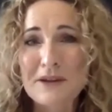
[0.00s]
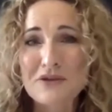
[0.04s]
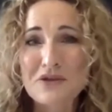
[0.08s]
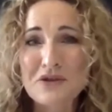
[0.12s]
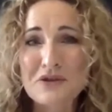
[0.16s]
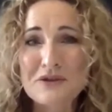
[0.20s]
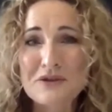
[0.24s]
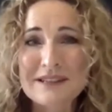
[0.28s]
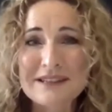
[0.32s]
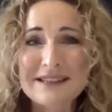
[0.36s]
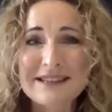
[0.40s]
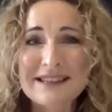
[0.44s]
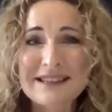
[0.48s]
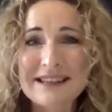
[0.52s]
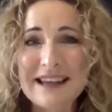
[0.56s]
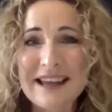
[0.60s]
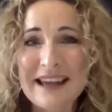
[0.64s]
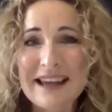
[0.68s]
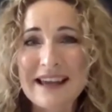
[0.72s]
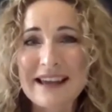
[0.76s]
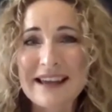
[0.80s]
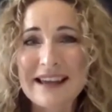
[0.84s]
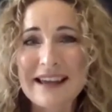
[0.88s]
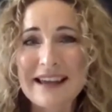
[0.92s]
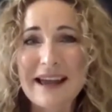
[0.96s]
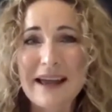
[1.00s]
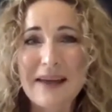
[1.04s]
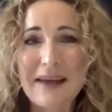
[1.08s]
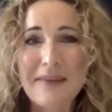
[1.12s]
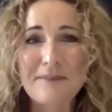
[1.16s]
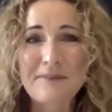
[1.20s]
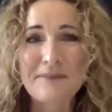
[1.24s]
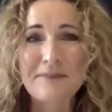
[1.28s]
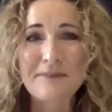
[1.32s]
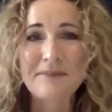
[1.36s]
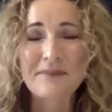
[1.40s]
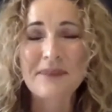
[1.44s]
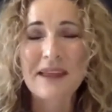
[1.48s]
from our journalists and
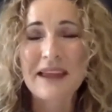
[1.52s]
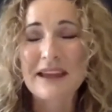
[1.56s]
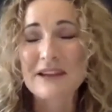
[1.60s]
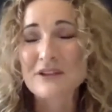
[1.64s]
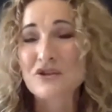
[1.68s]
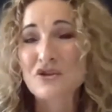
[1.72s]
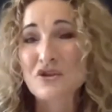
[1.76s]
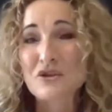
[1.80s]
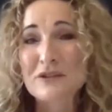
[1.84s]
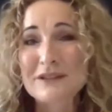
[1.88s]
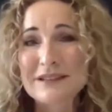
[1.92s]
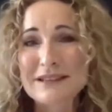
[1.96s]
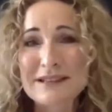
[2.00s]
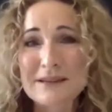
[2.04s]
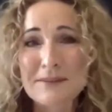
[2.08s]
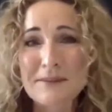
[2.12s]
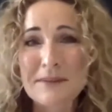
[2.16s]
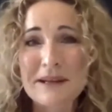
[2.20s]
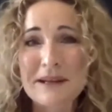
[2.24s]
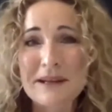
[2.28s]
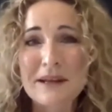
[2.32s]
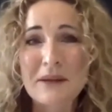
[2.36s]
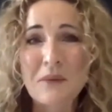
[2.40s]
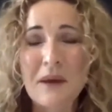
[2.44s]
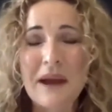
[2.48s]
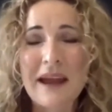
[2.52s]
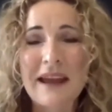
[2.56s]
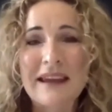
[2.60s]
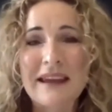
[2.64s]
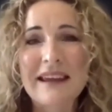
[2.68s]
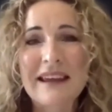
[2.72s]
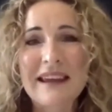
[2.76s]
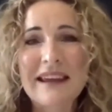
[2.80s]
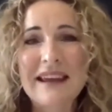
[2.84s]
our journalism anyway.